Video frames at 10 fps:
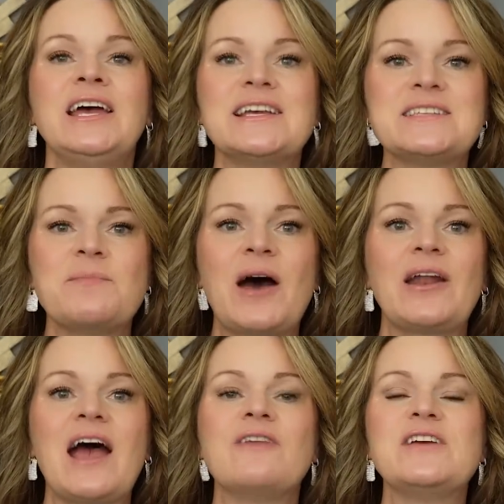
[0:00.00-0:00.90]
It's
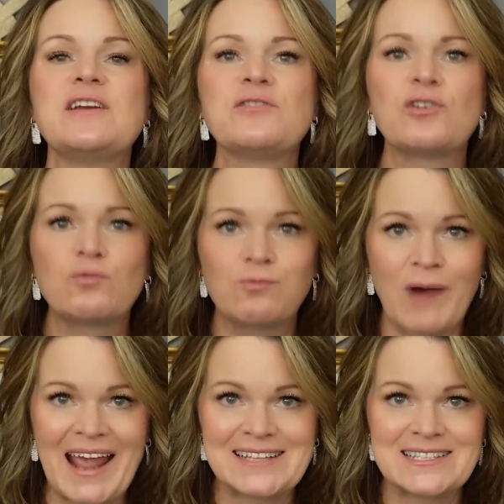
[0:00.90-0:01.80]
about having the
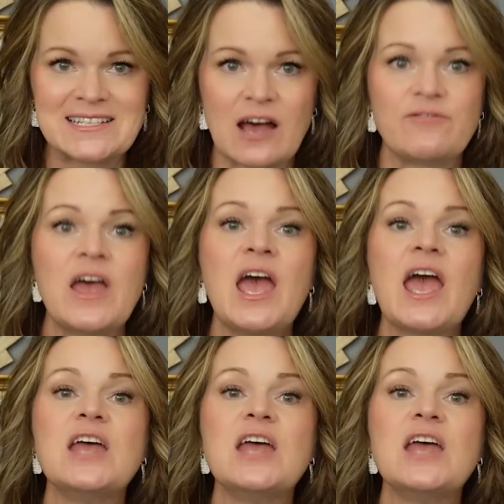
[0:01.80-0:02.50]
right stuff